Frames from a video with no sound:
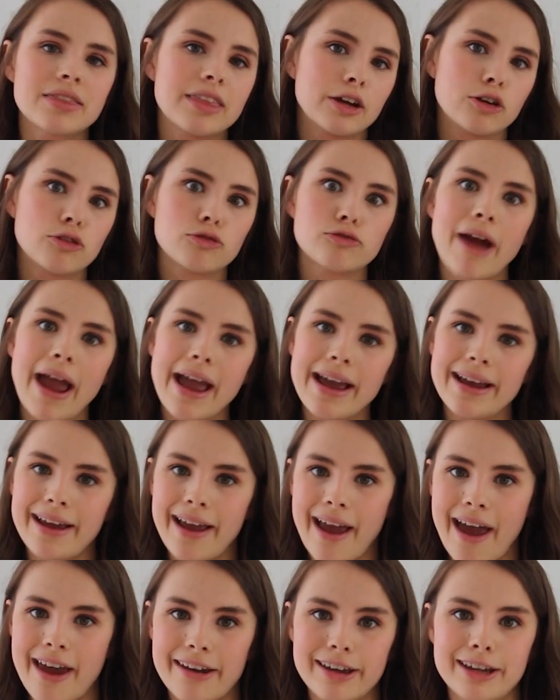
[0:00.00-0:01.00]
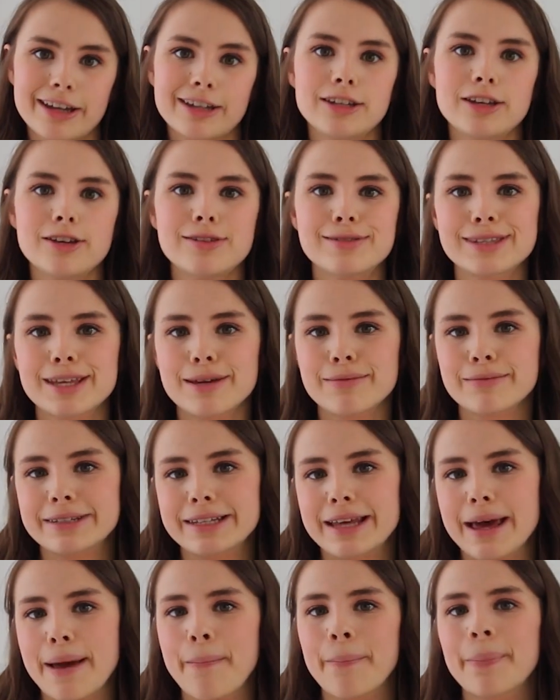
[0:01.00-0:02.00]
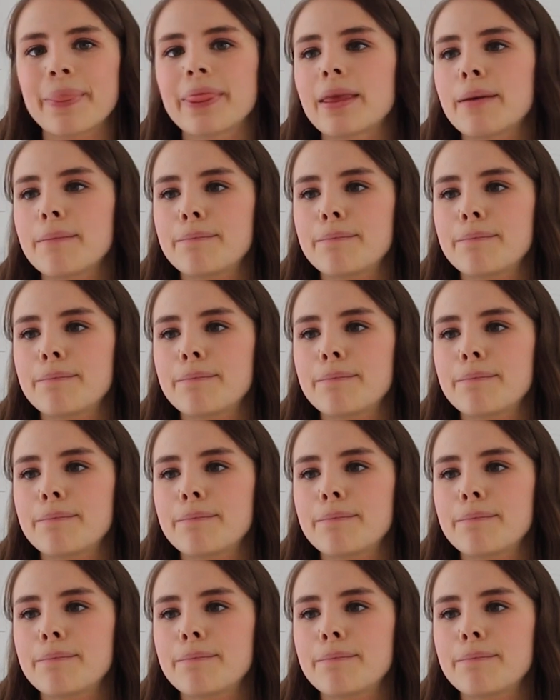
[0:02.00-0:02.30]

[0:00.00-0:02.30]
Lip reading: they're great and I could use them to